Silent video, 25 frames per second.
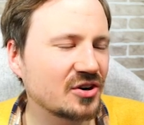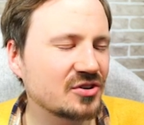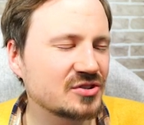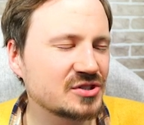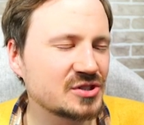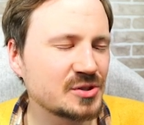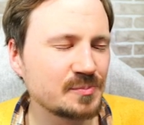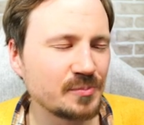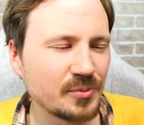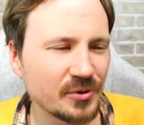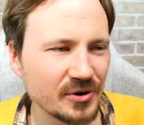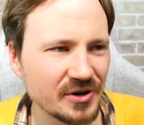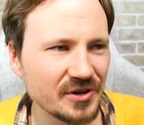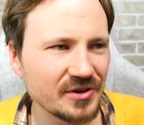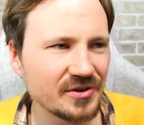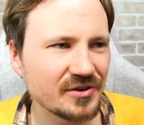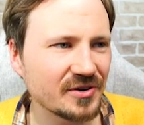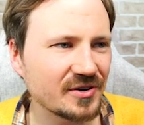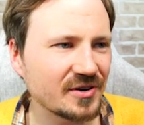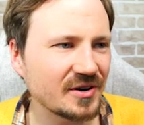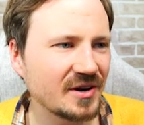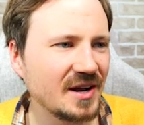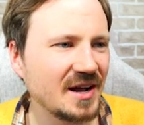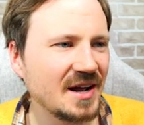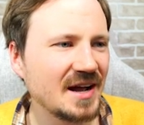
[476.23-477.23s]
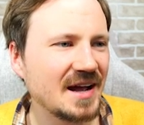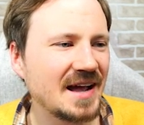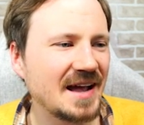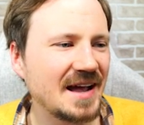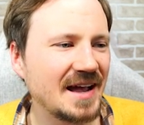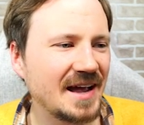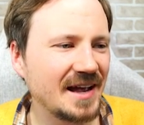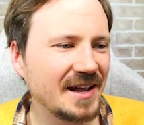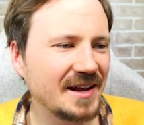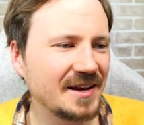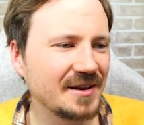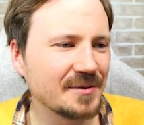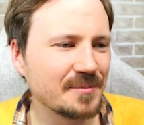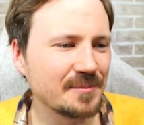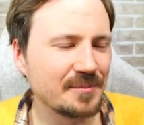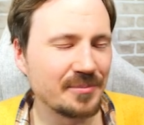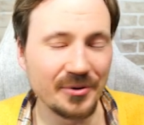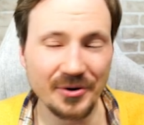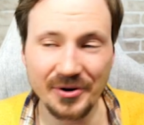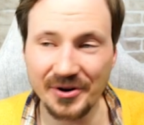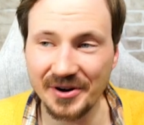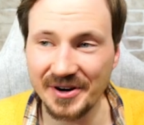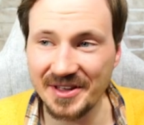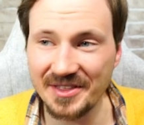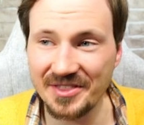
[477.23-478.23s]
Spoiler, and
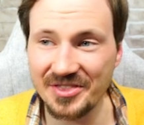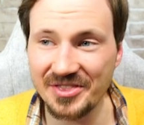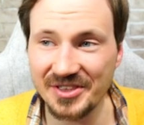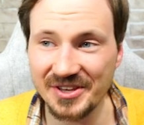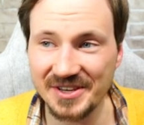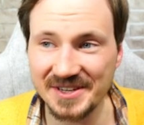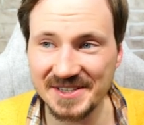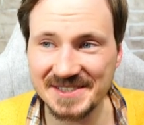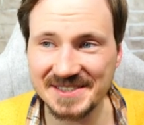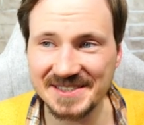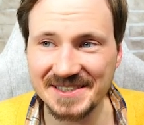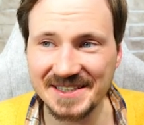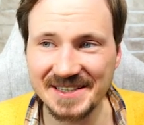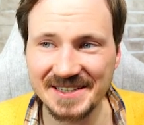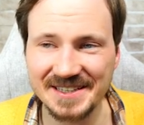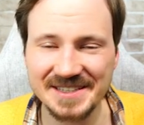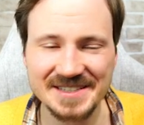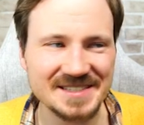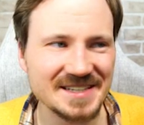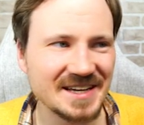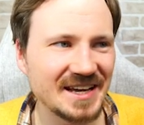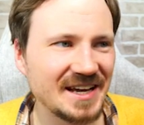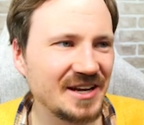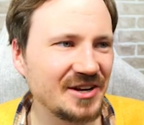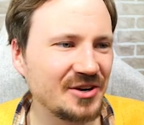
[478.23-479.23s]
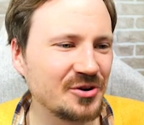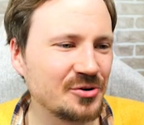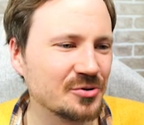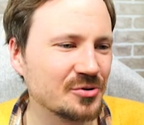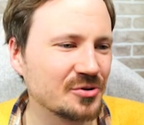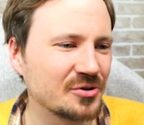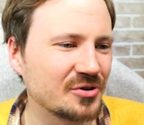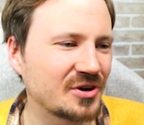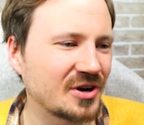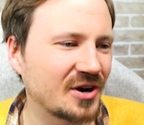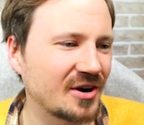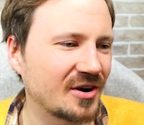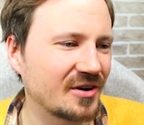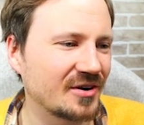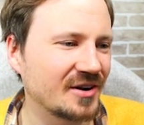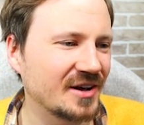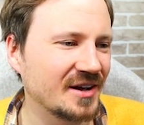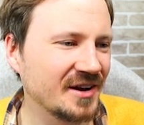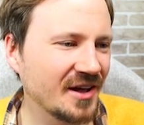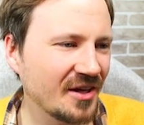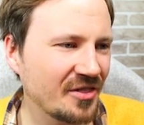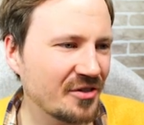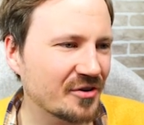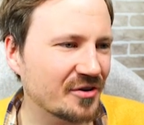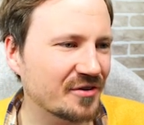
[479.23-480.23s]
boy, this is a cool card.
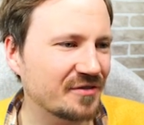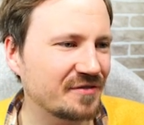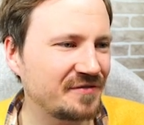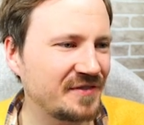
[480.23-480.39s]
Another